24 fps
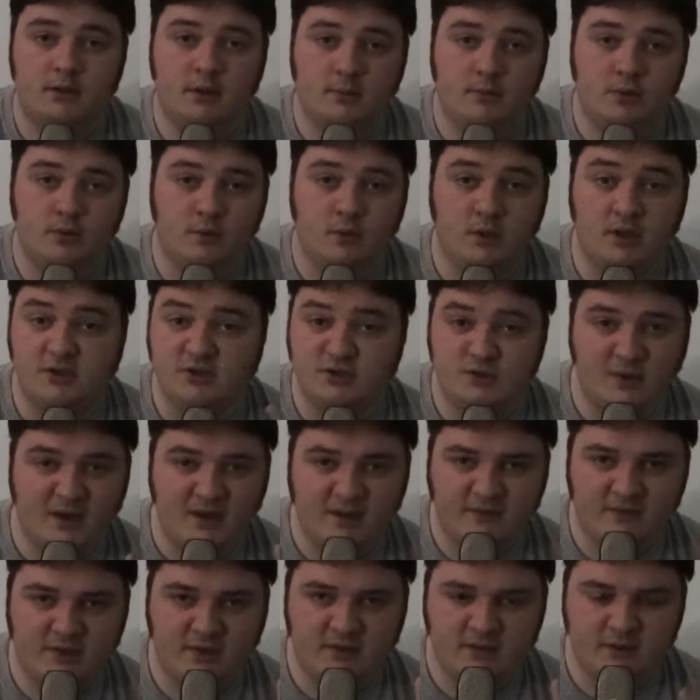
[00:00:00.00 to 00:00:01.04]
Number one, do
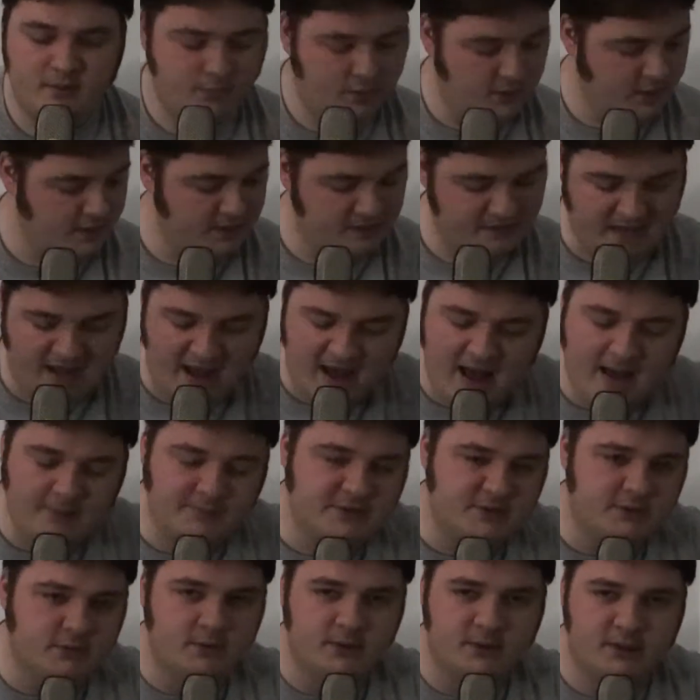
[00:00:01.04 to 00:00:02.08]
I have anything planned?
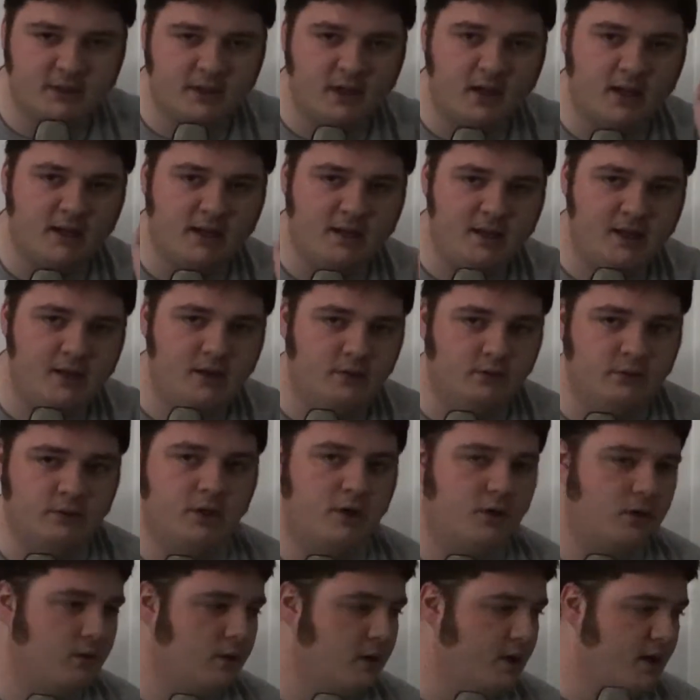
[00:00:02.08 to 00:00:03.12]
Absolutely not. Hell
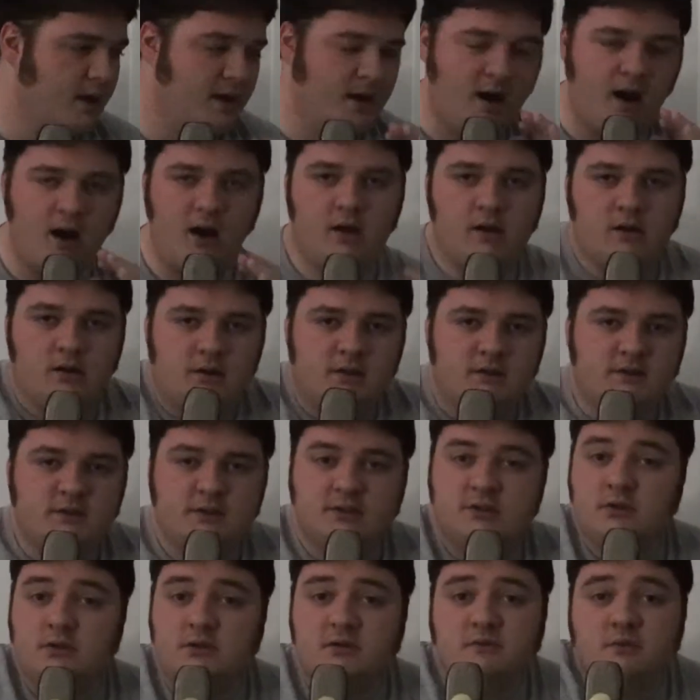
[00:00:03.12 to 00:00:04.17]
no. I
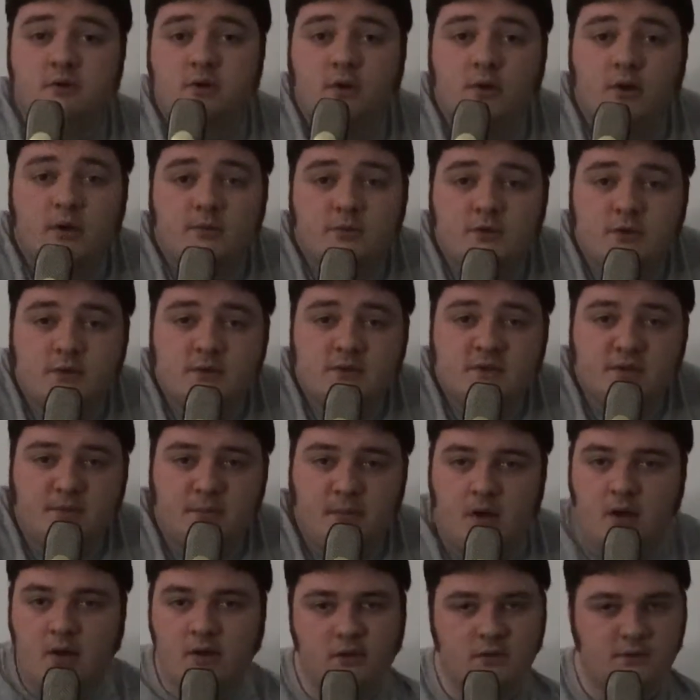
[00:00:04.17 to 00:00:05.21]
honestly don't even know what I'm doing
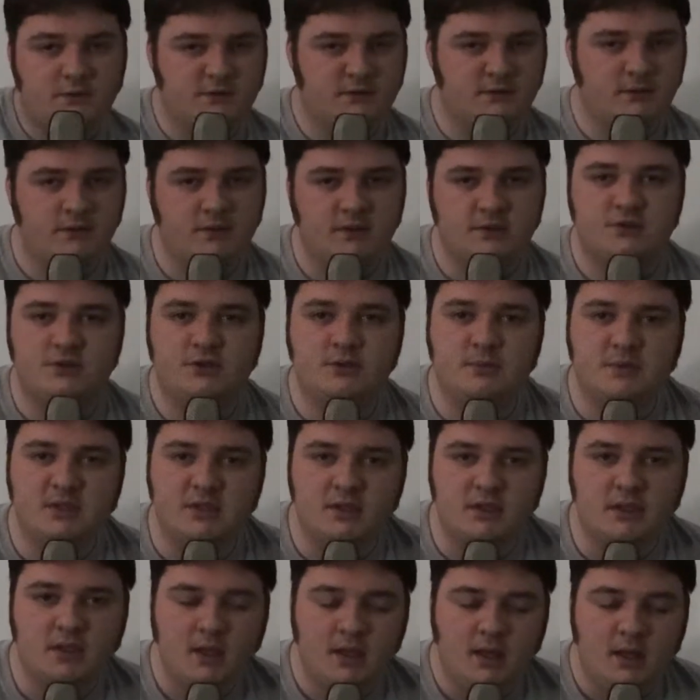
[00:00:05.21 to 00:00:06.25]
tomorrow, so this should
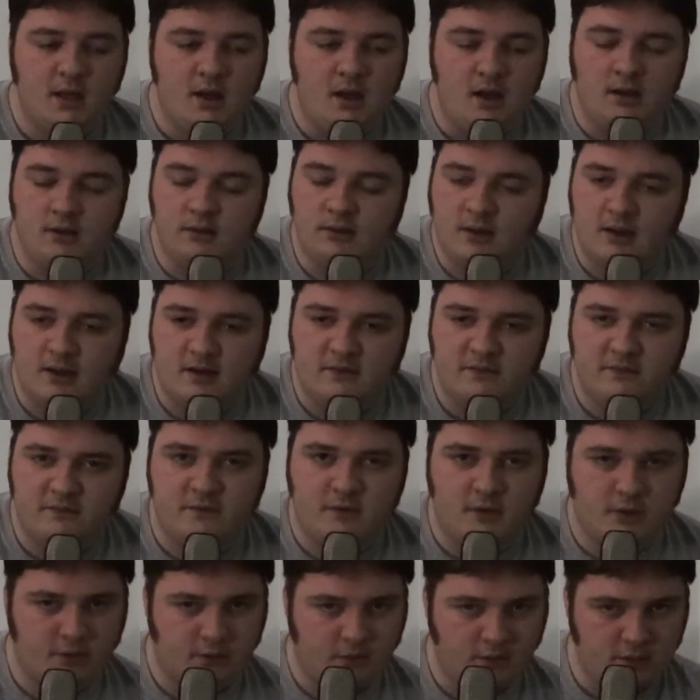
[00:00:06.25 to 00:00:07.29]
be a lot of
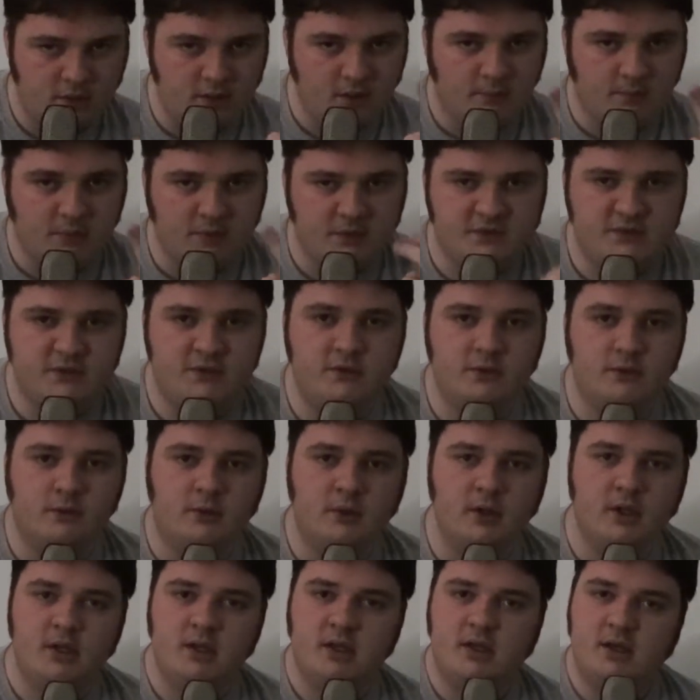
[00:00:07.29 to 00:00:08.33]
fun. Number
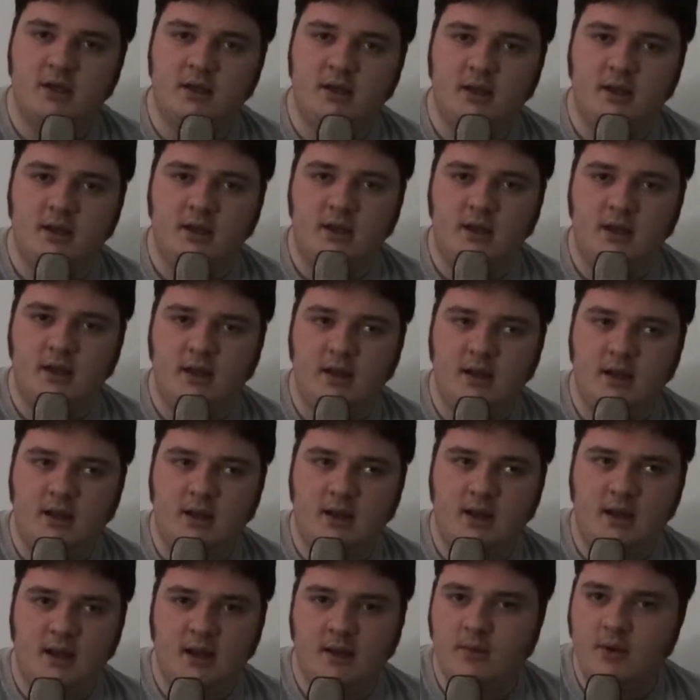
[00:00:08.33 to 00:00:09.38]
two,
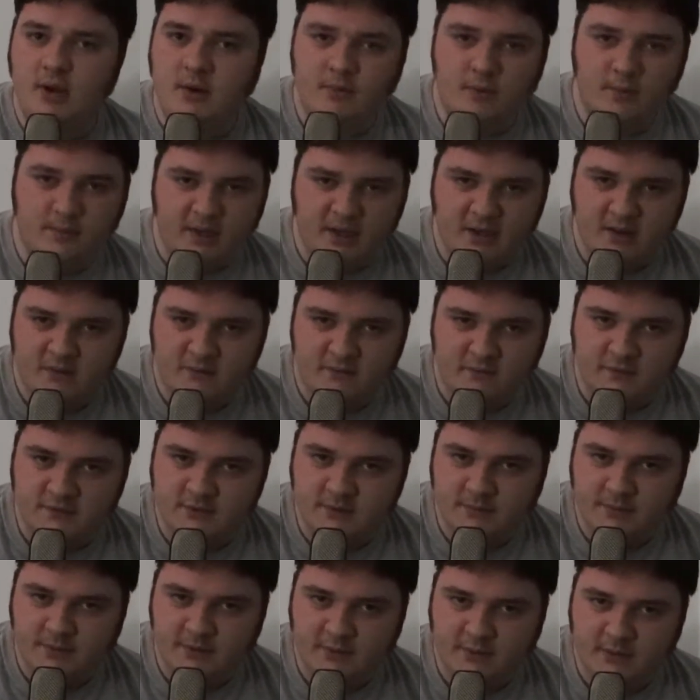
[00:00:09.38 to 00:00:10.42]
am I prepared for
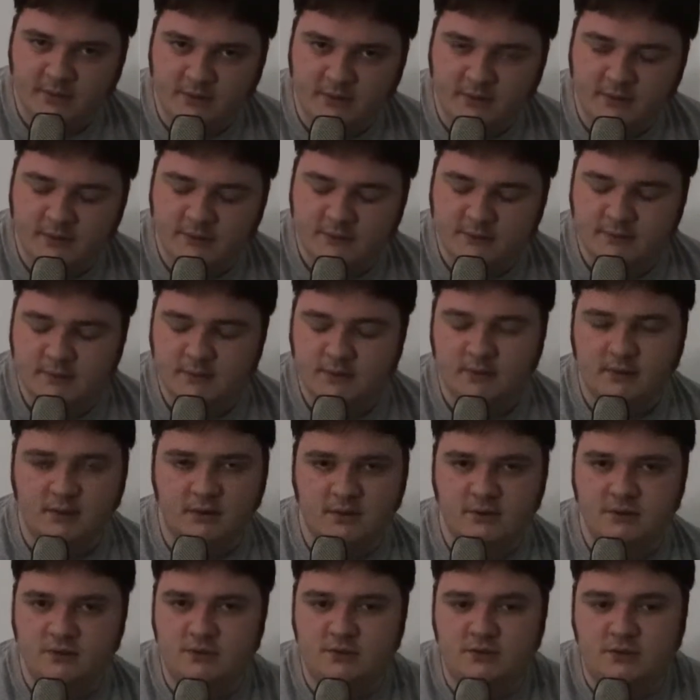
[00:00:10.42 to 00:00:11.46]
something like this?
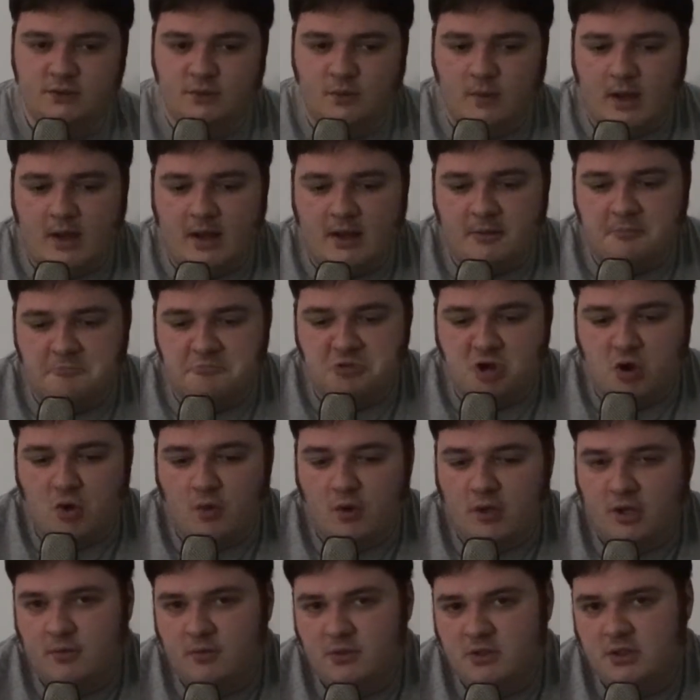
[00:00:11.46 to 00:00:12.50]
Do I know
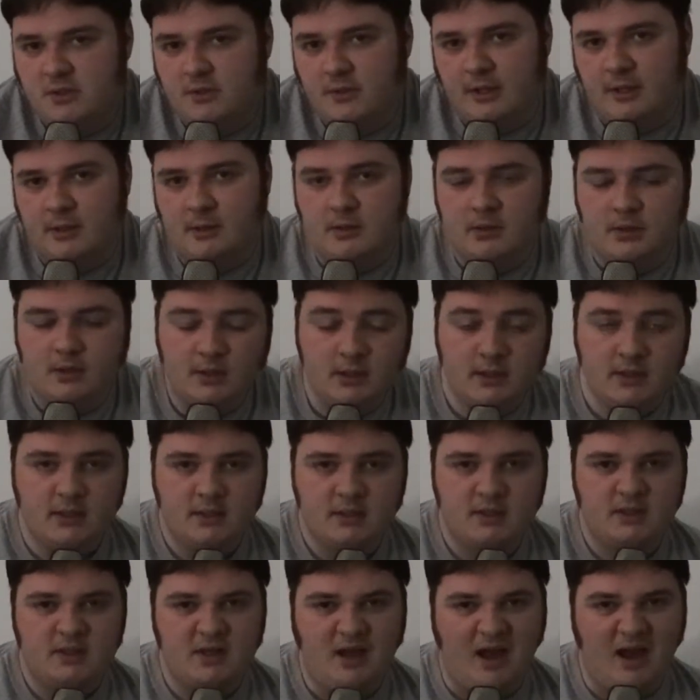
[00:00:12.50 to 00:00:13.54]
what I'm doing?
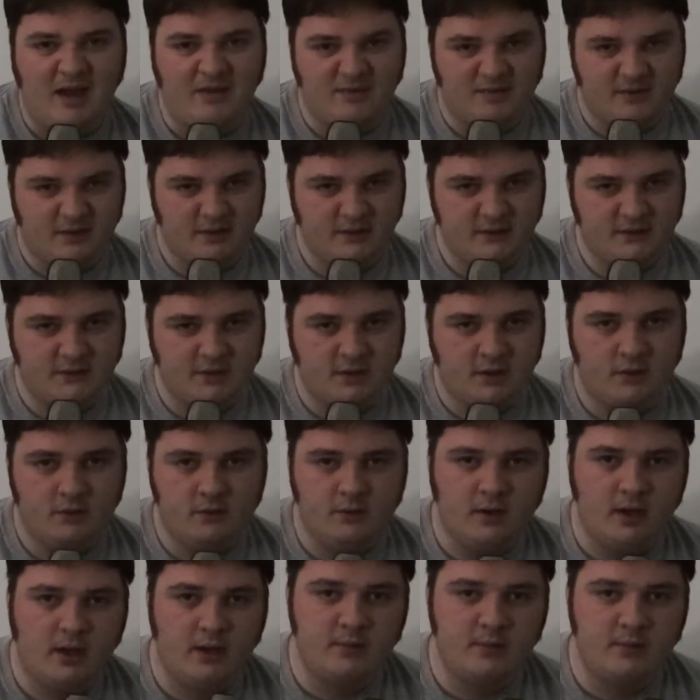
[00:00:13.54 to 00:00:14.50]
I think so.